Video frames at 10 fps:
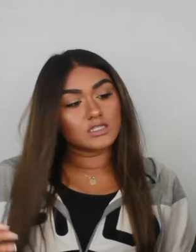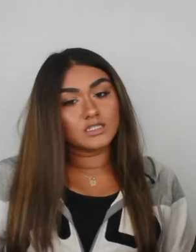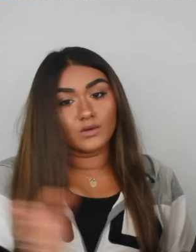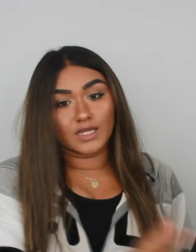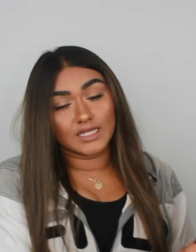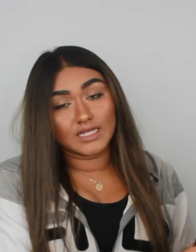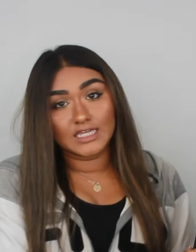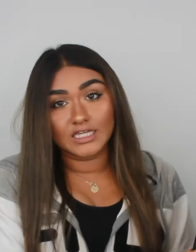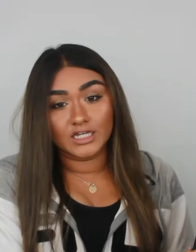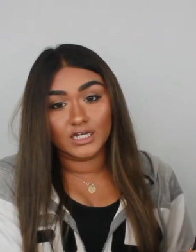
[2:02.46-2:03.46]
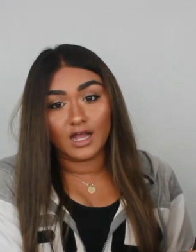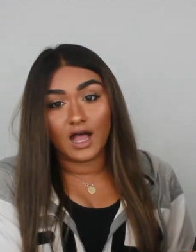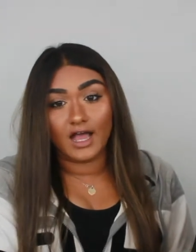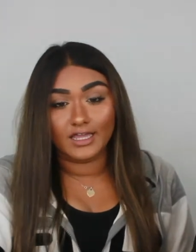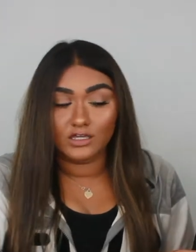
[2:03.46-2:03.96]
So in here,
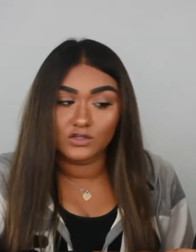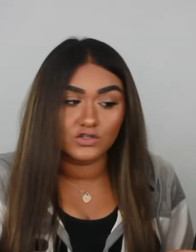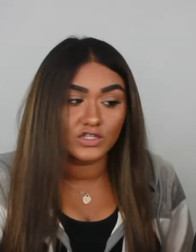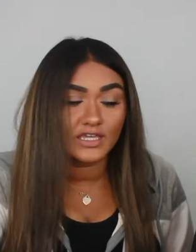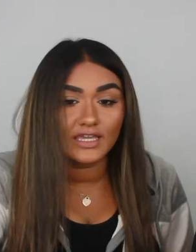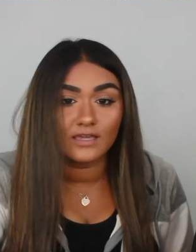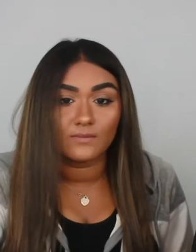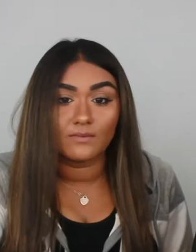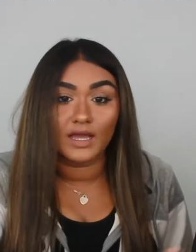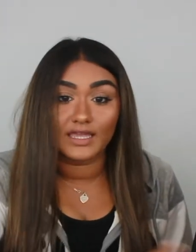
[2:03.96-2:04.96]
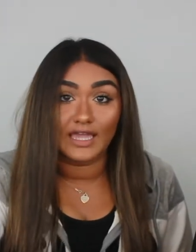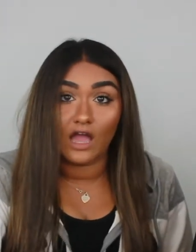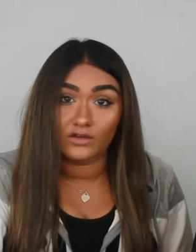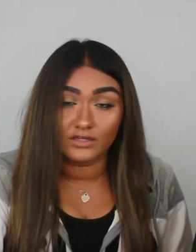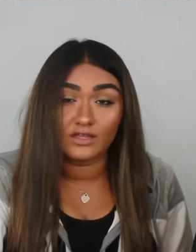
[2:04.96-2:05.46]
I usually keep my
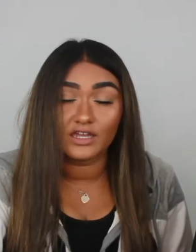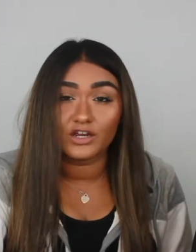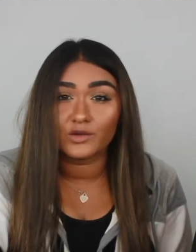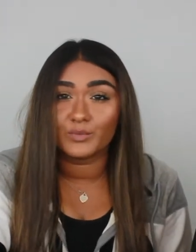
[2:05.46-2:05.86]
calculator,